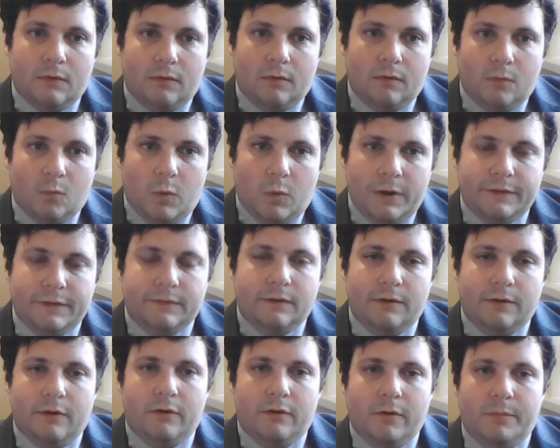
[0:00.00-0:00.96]

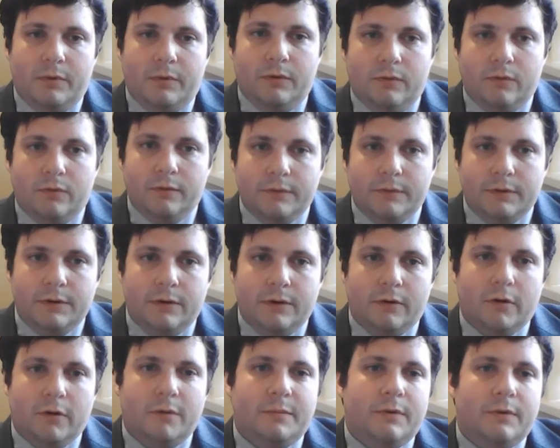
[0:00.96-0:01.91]
Western Europe and Northern
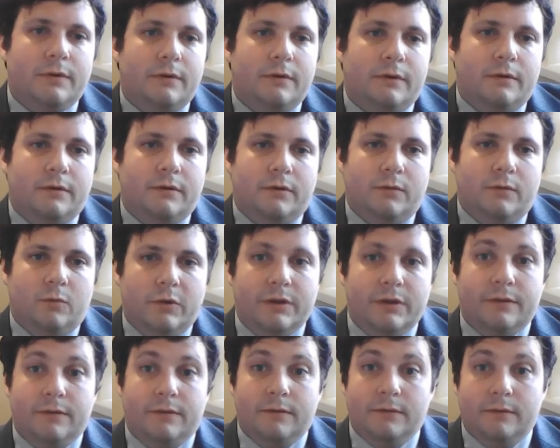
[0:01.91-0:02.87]
Europe
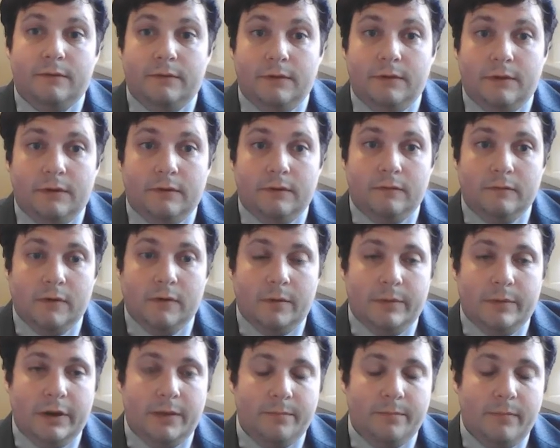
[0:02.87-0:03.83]
with the
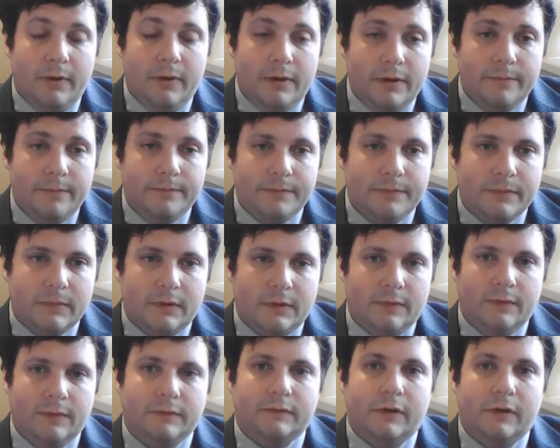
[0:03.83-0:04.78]
Roman Empire,
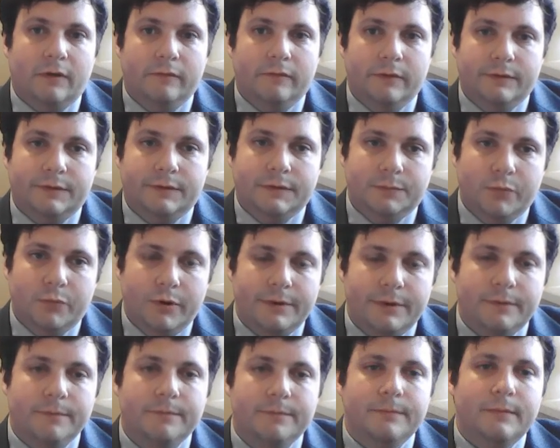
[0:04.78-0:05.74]
and that's how it reaches
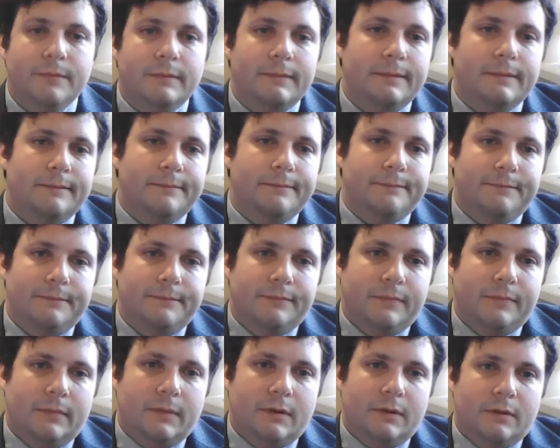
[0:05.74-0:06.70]
Britain.
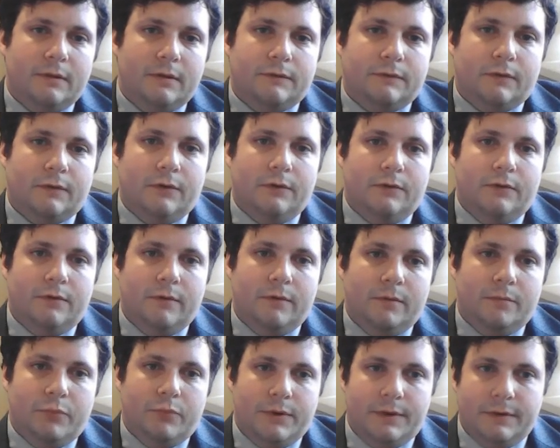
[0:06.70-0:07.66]
So
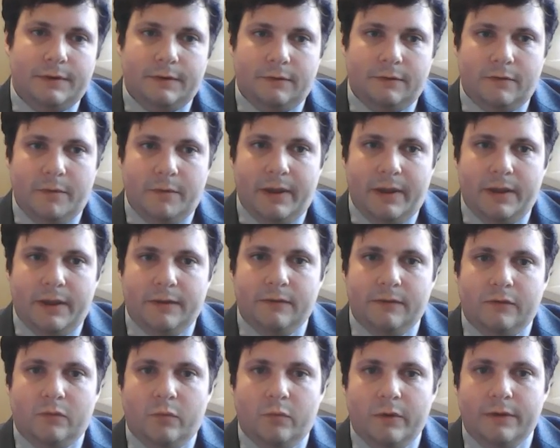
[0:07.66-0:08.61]
British history
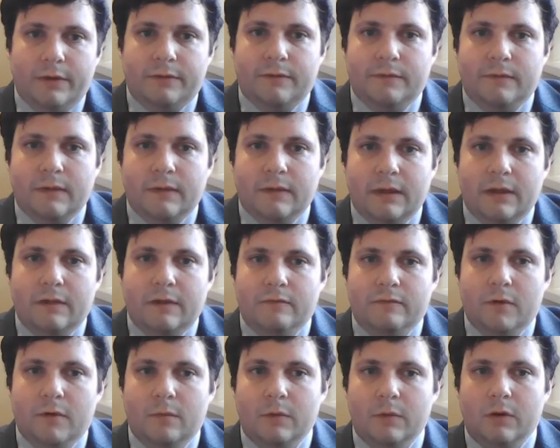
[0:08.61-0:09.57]
begins with the Roman